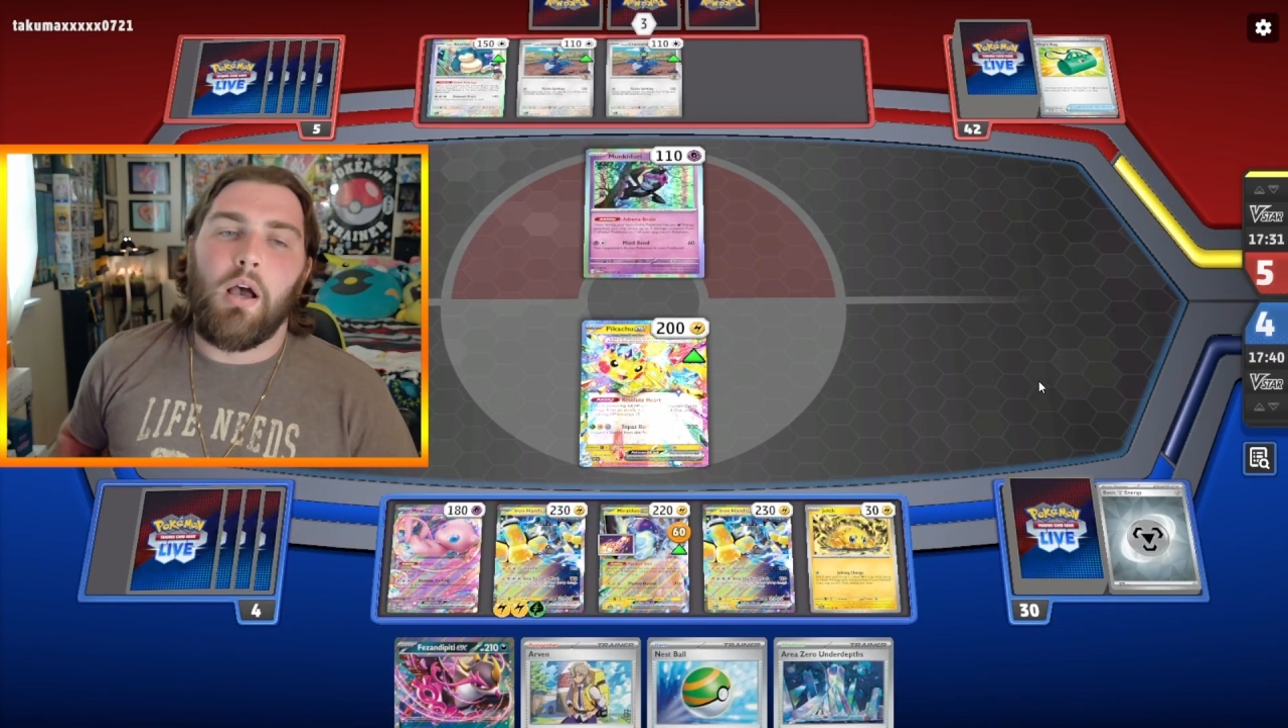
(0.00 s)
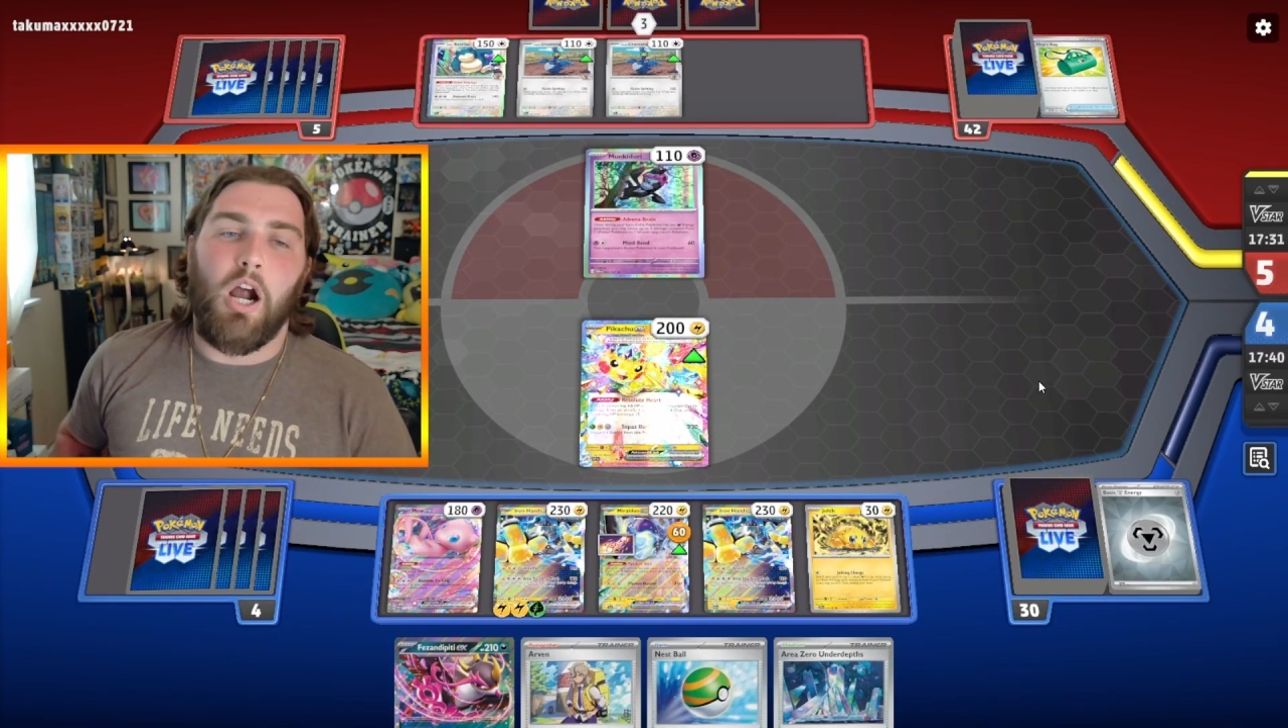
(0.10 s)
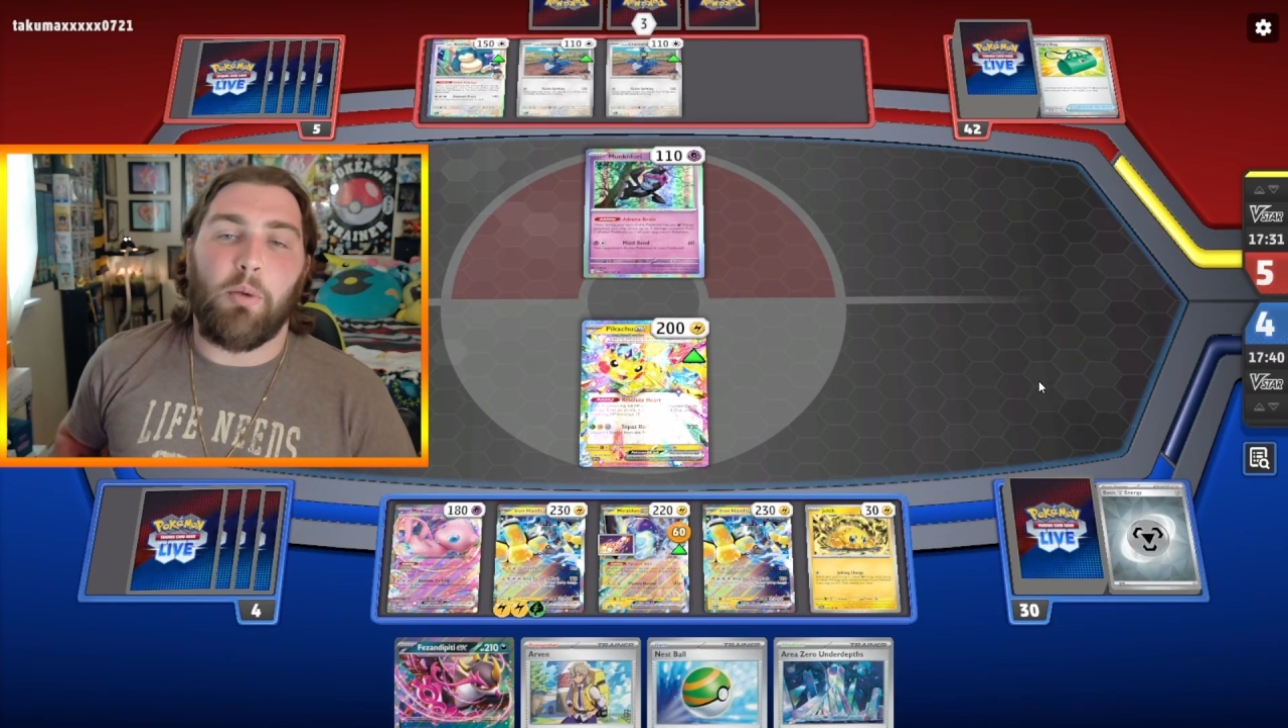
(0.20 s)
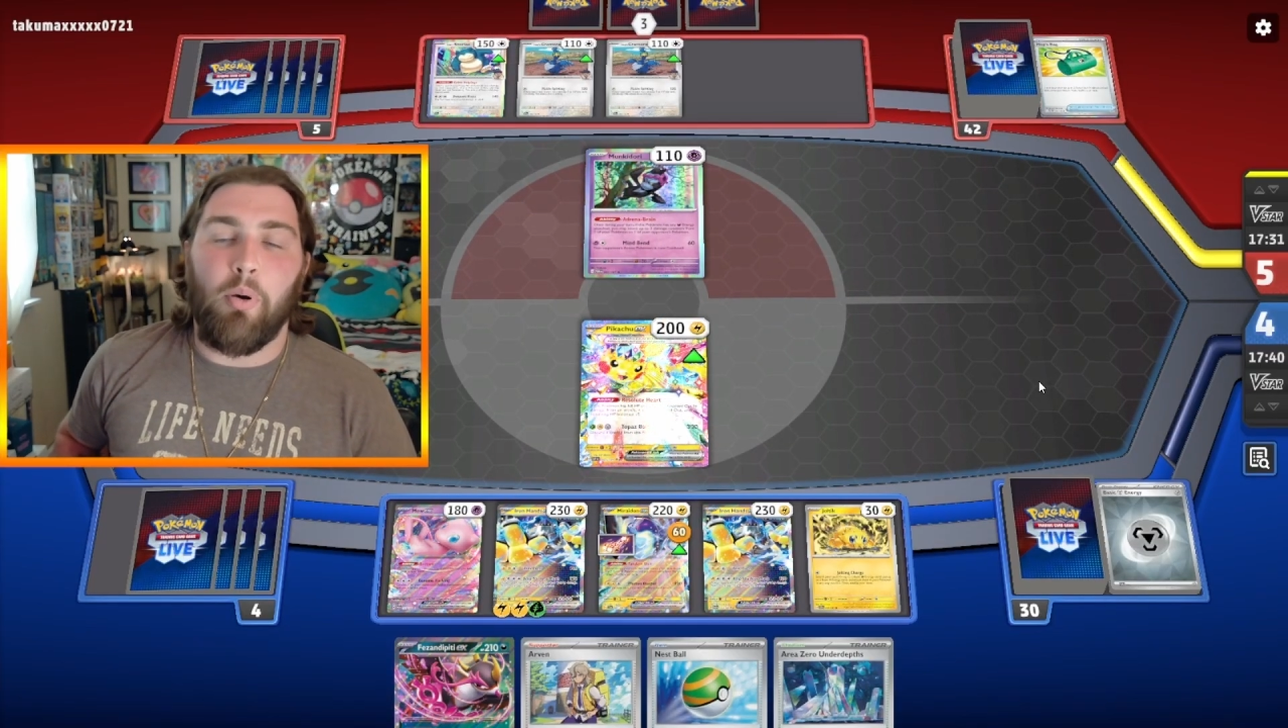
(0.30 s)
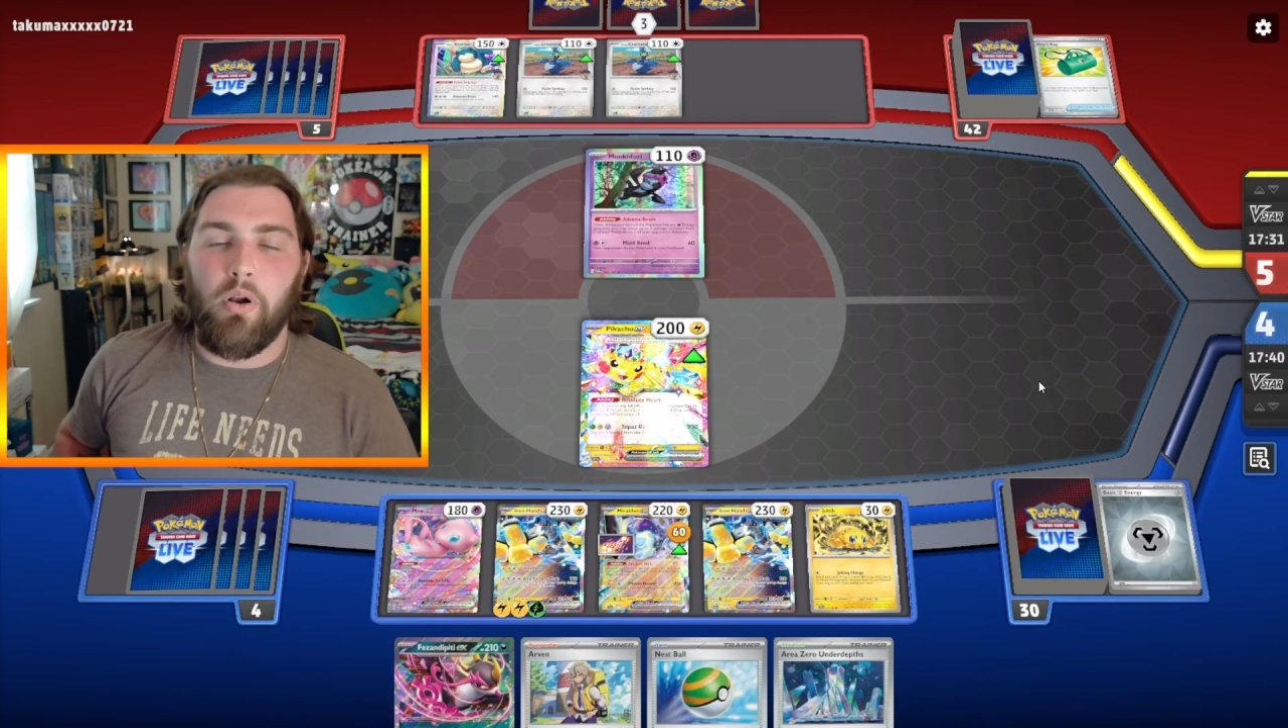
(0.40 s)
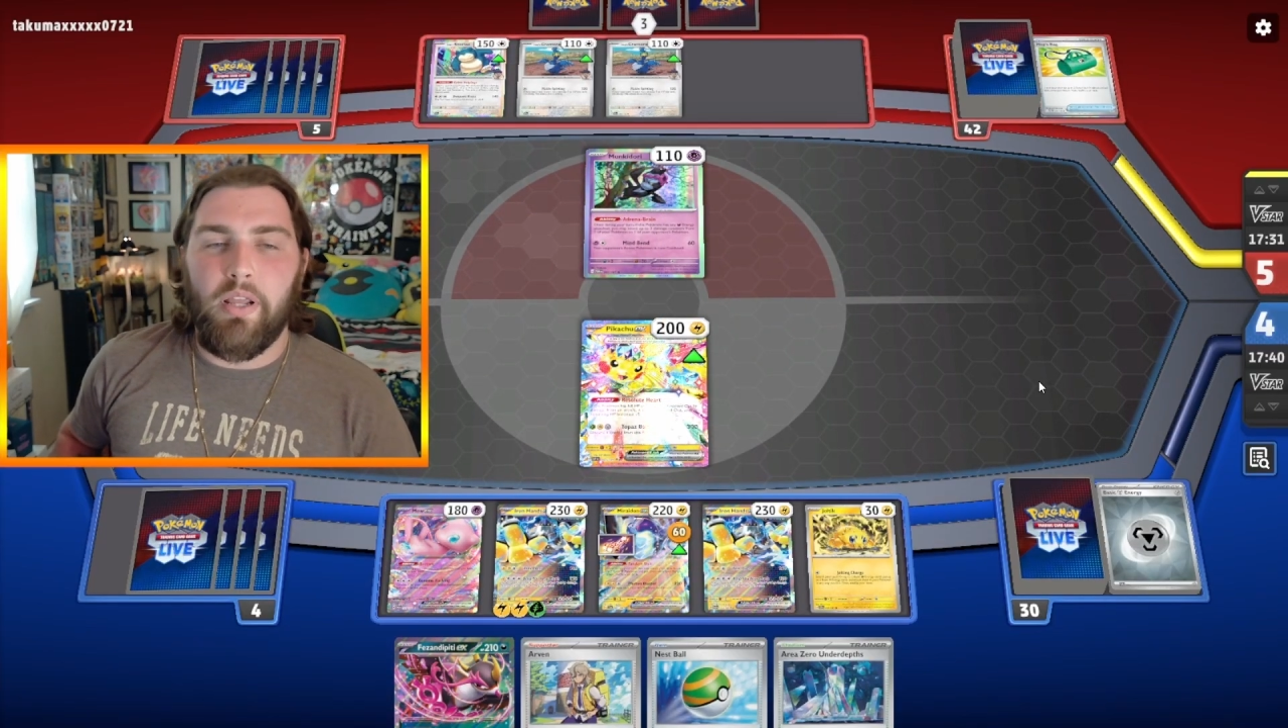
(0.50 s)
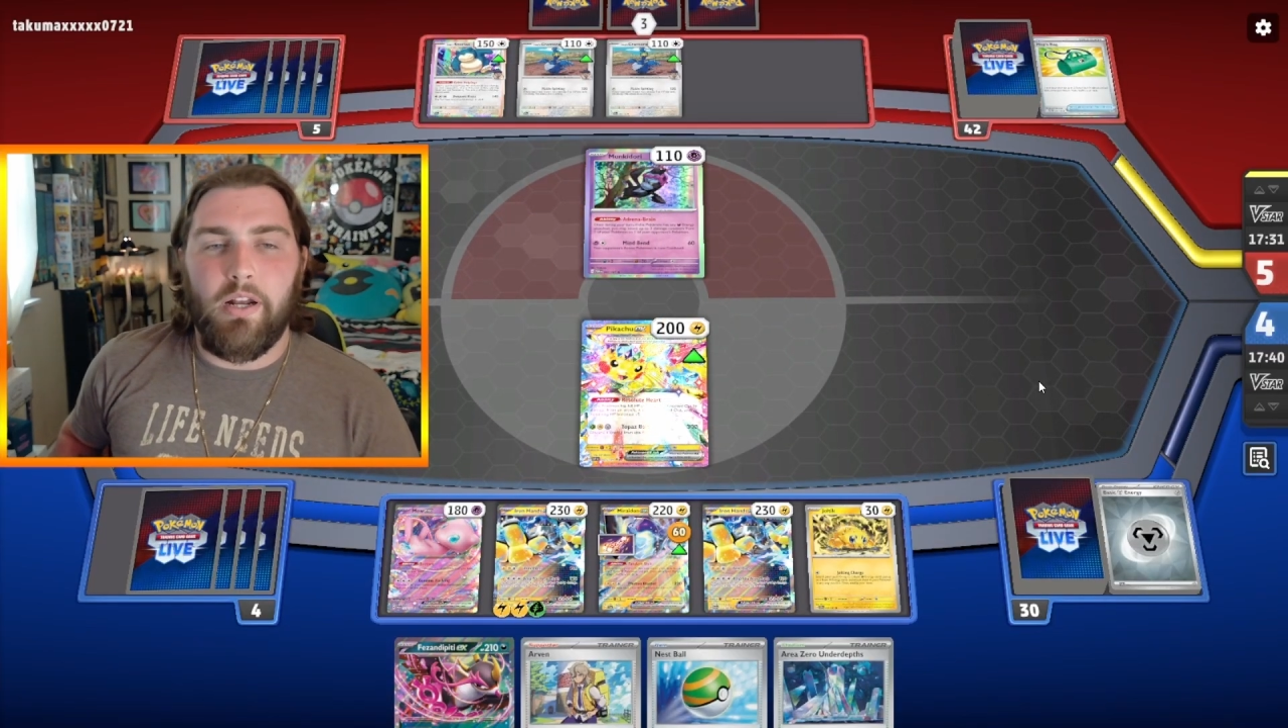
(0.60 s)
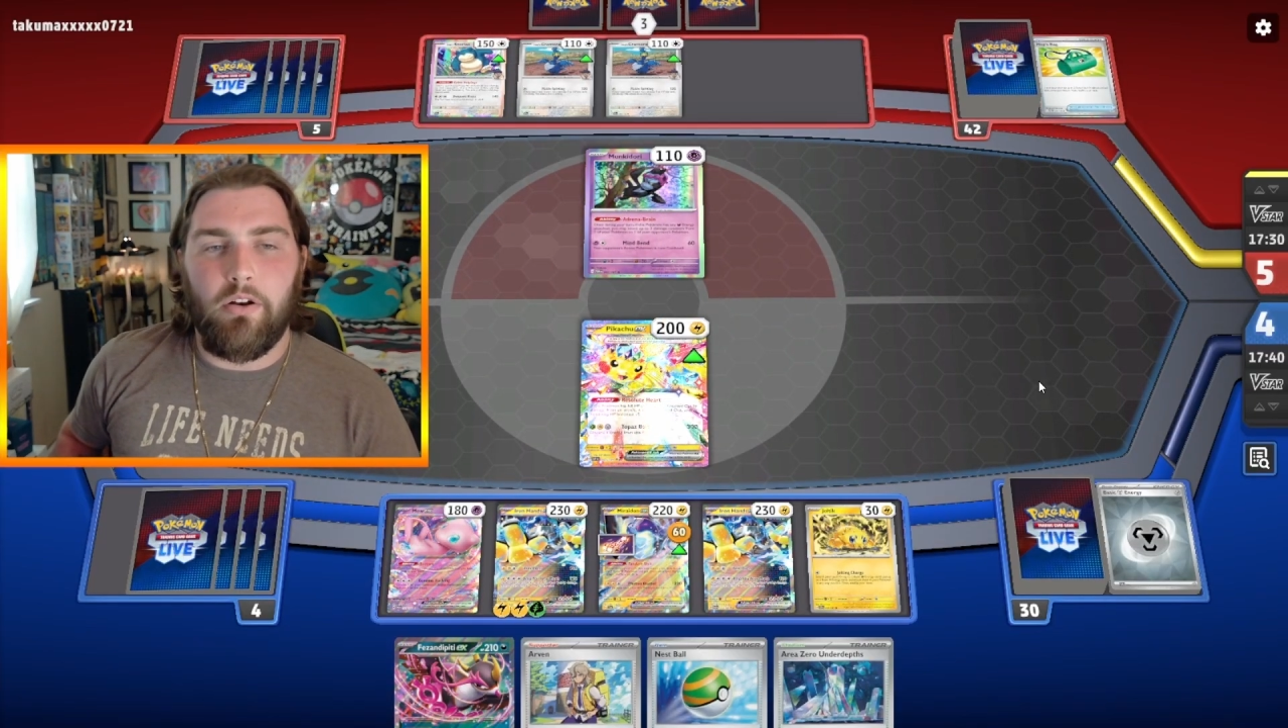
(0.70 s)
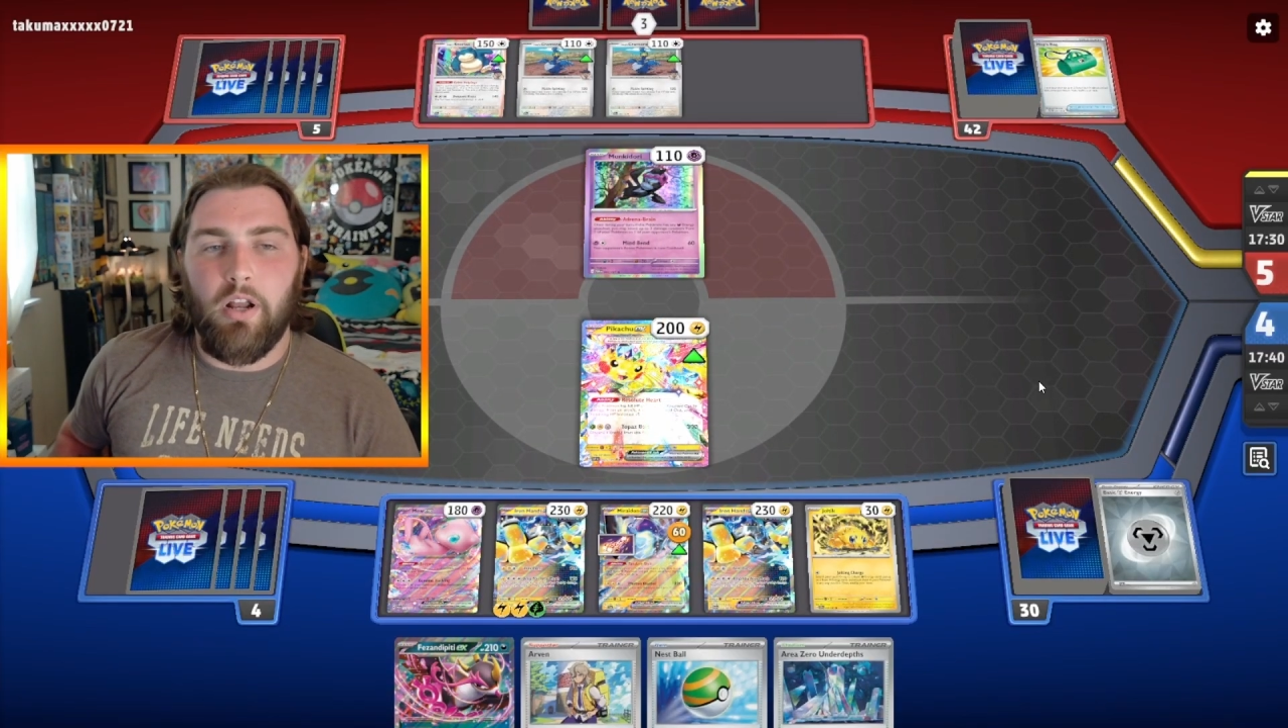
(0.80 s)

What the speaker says: Our opponent here